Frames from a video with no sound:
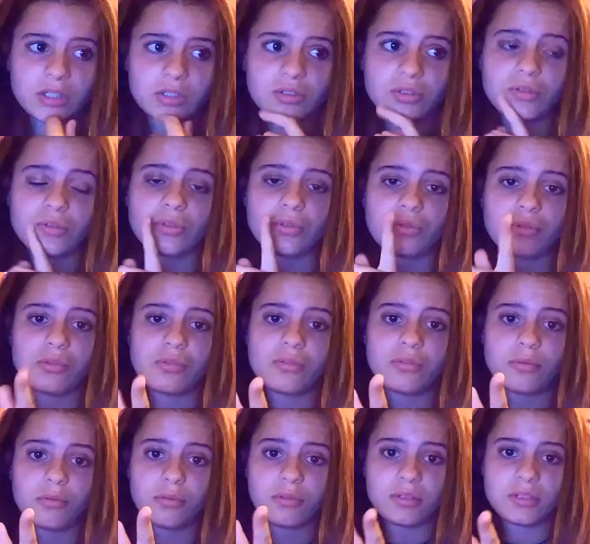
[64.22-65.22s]
through
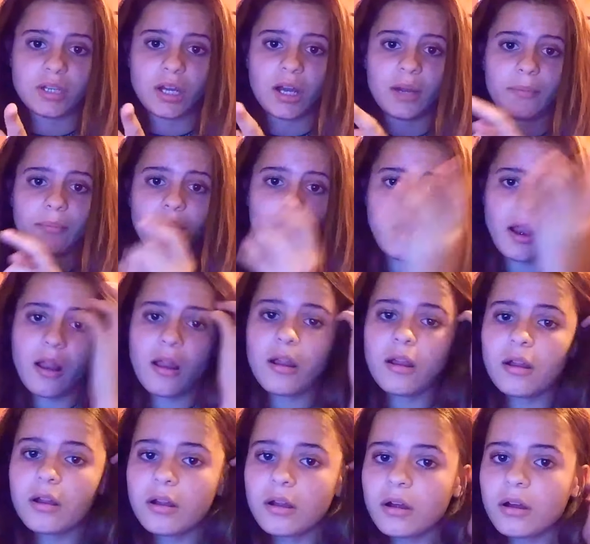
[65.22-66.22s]
the top.
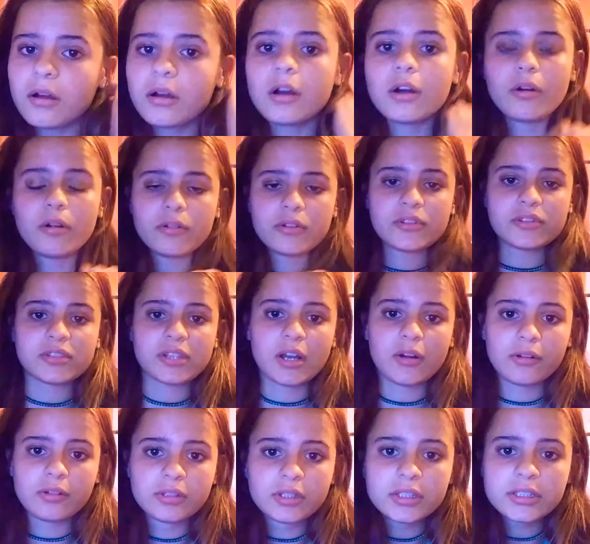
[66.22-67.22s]
Oh, this is how
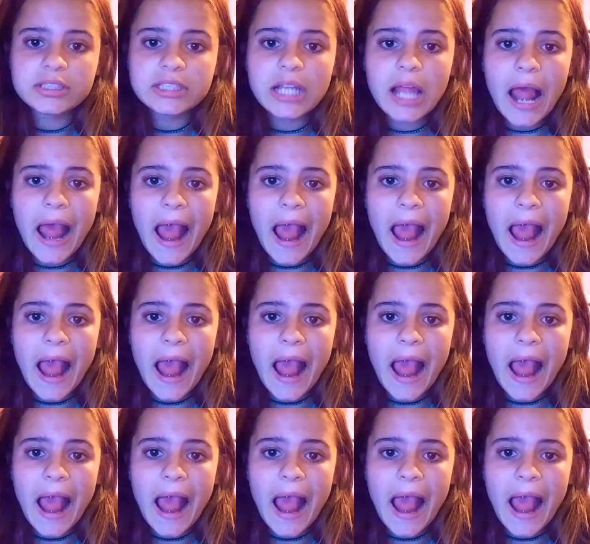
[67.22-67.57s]
it looked.